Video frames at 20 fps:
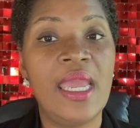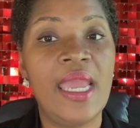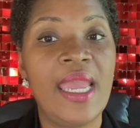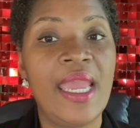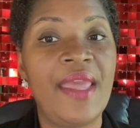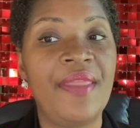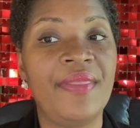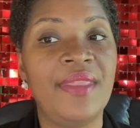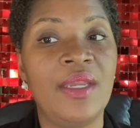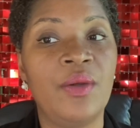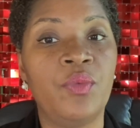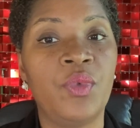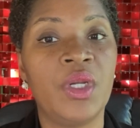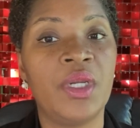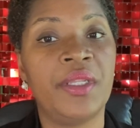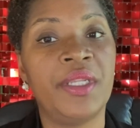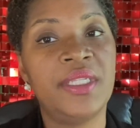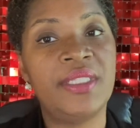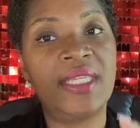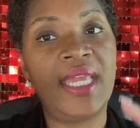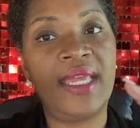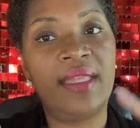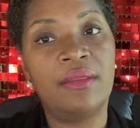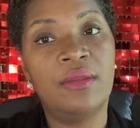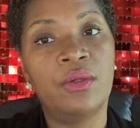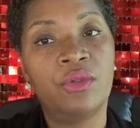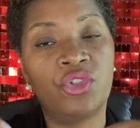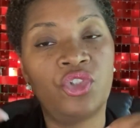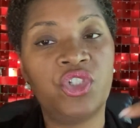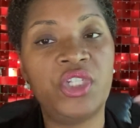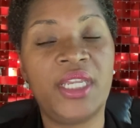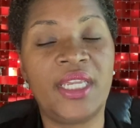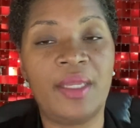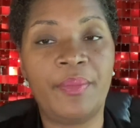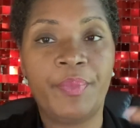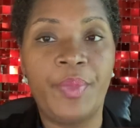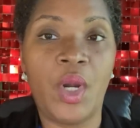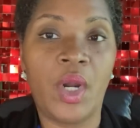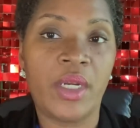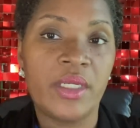And then we're going to take those chicken
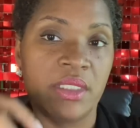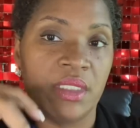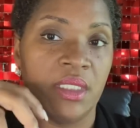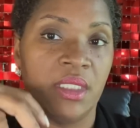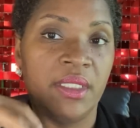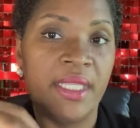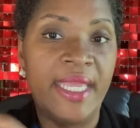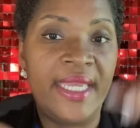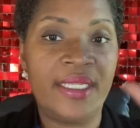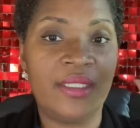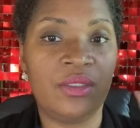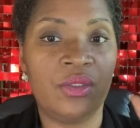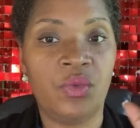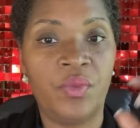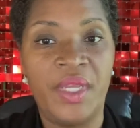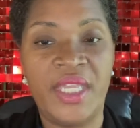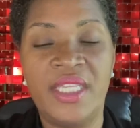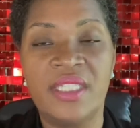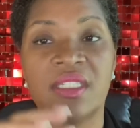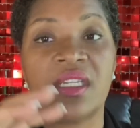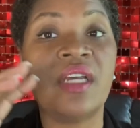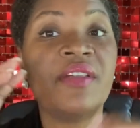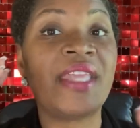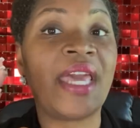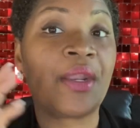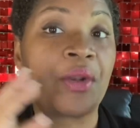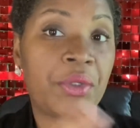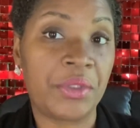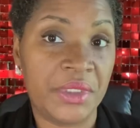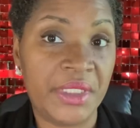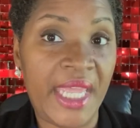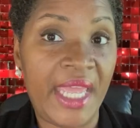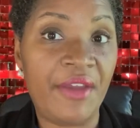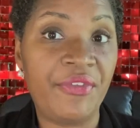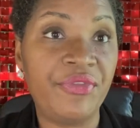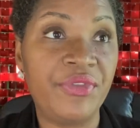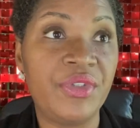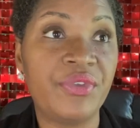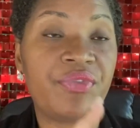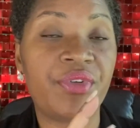parts, the legs, the wings that are
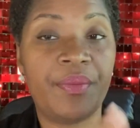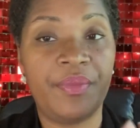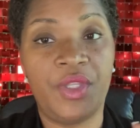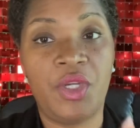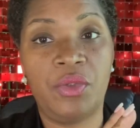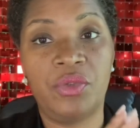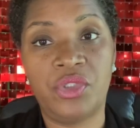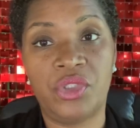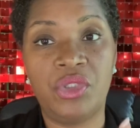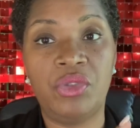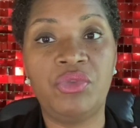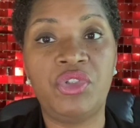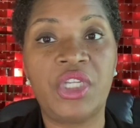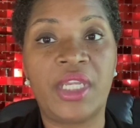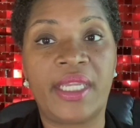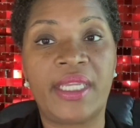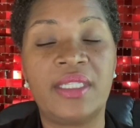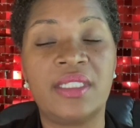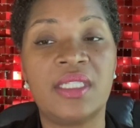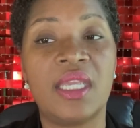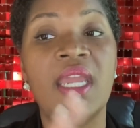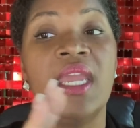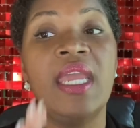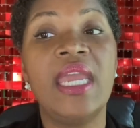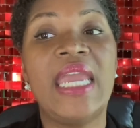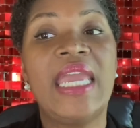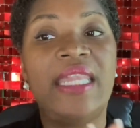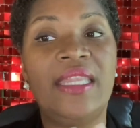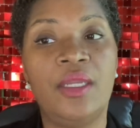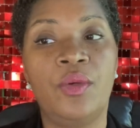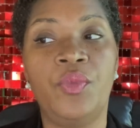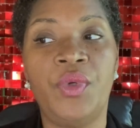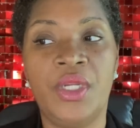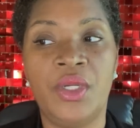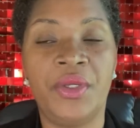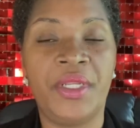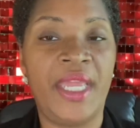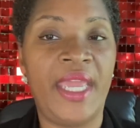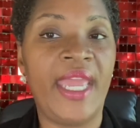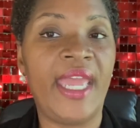left from those two chickens. And then we're
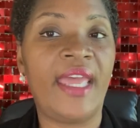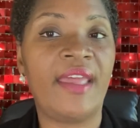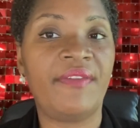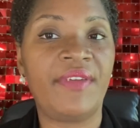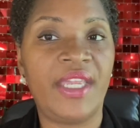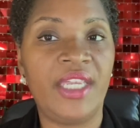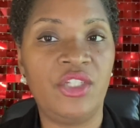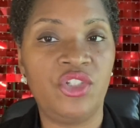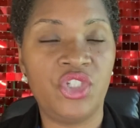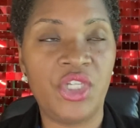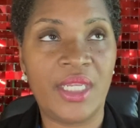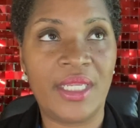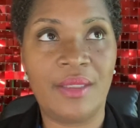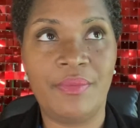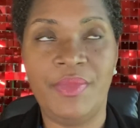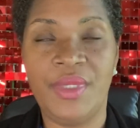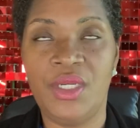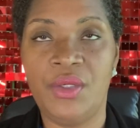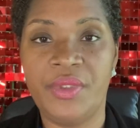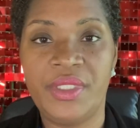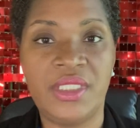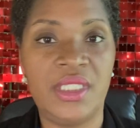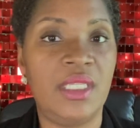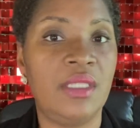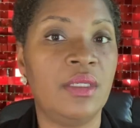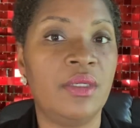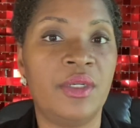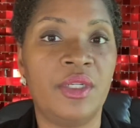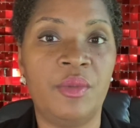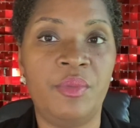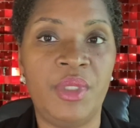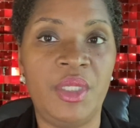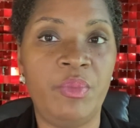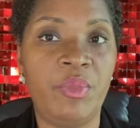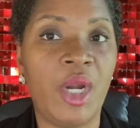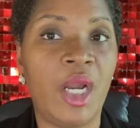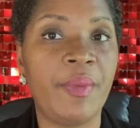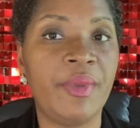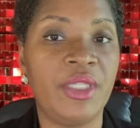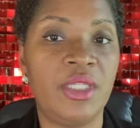going to have a chicken meal. It's either going to be
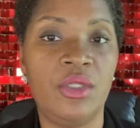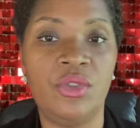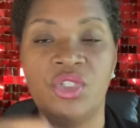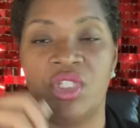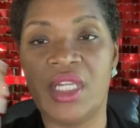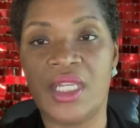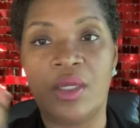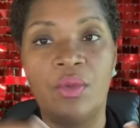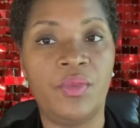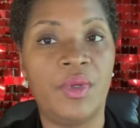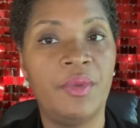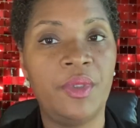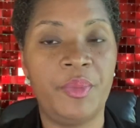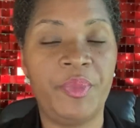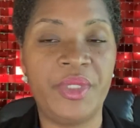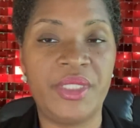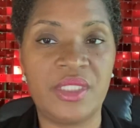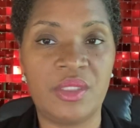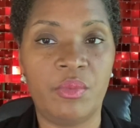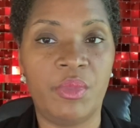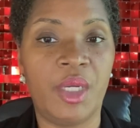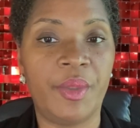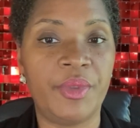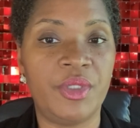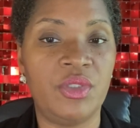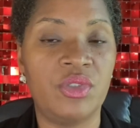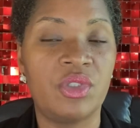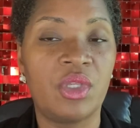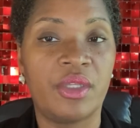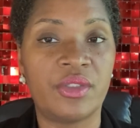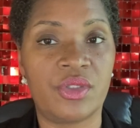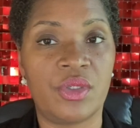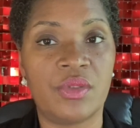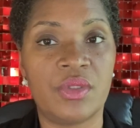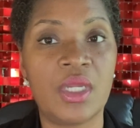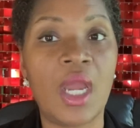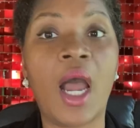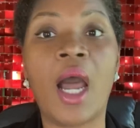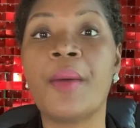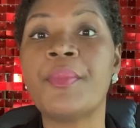barbecue chicken where we put some barbecue sauce on
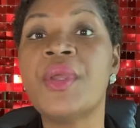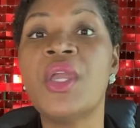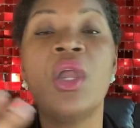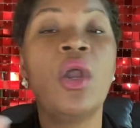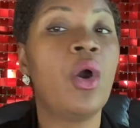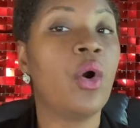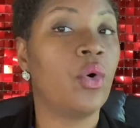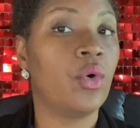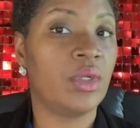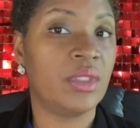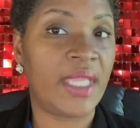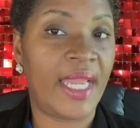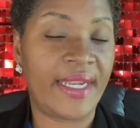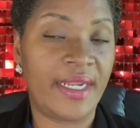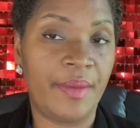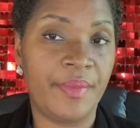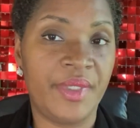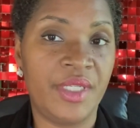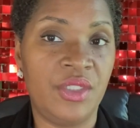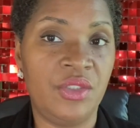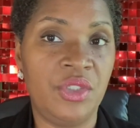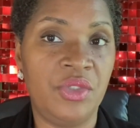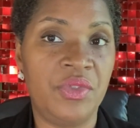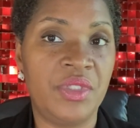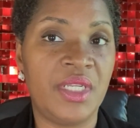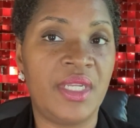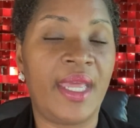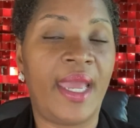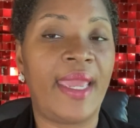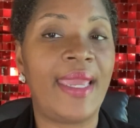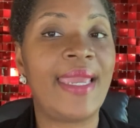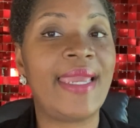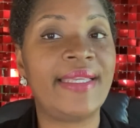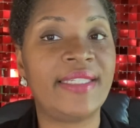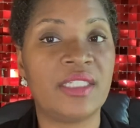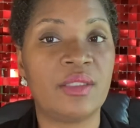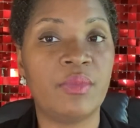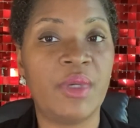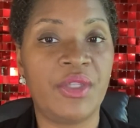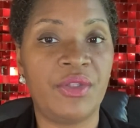top or like I'm going to do tonight, a
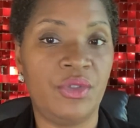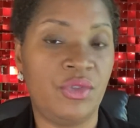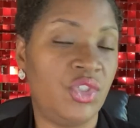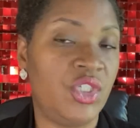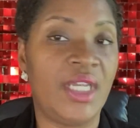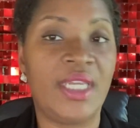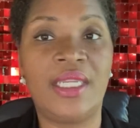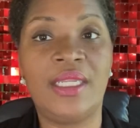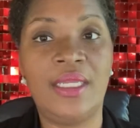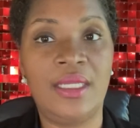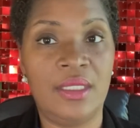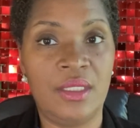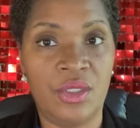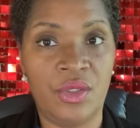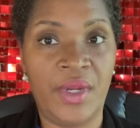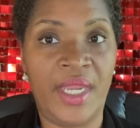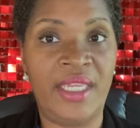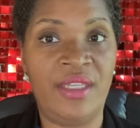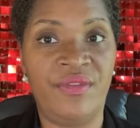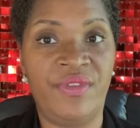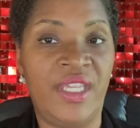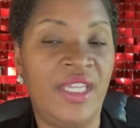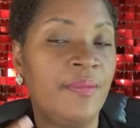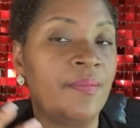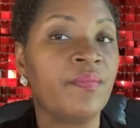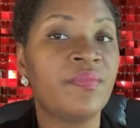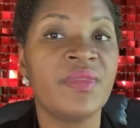smothered chicken in a gravy.